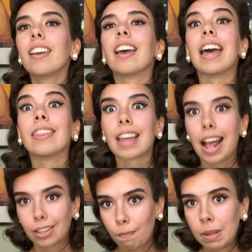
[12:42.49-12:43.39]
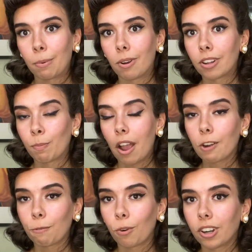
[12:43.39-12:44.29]
And that's what people aspire
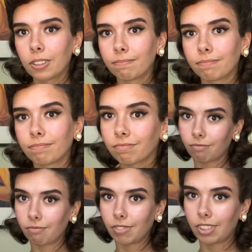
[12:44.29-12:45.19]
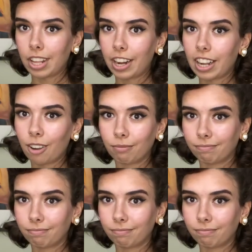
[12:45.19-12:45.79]
for. There you go.